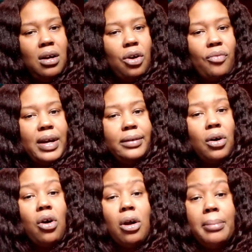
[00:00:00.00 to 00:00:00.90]
around the
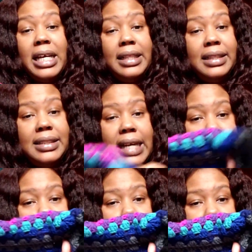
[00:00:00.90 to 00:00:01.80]
arm in the
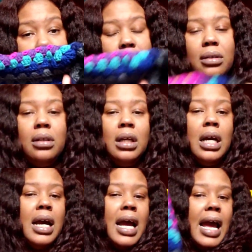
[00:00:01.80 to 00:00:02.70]
same order,
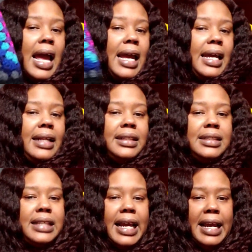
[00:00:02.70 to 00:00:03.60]
and the
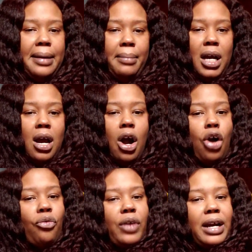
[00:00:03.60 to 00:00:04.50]
same
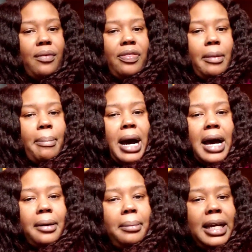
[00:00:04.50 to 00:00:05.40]
around the
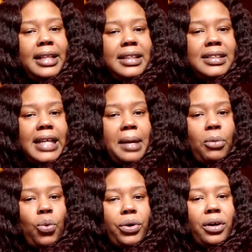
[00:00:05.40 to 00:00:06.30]
bottom in the same
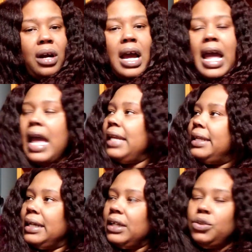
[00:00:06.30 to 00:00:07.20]
order. And
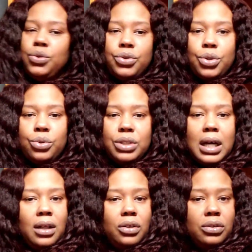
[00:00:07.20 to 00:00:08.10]
then I use those
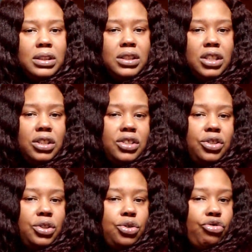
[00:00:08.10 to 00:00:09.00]
colors to
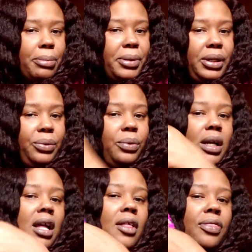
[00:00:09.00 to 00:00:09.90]
just distribute
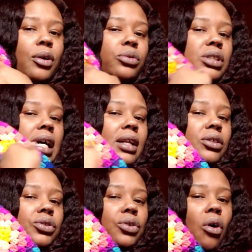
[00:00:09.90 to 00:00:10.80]
those
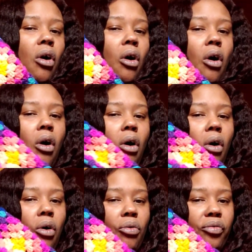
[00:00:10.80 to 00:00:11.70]
colors all
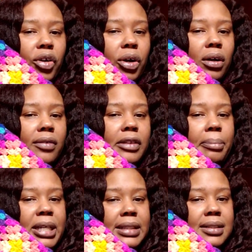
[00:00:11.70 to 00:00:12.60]
over the
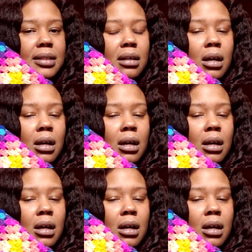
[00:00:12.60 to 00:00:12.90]
piece,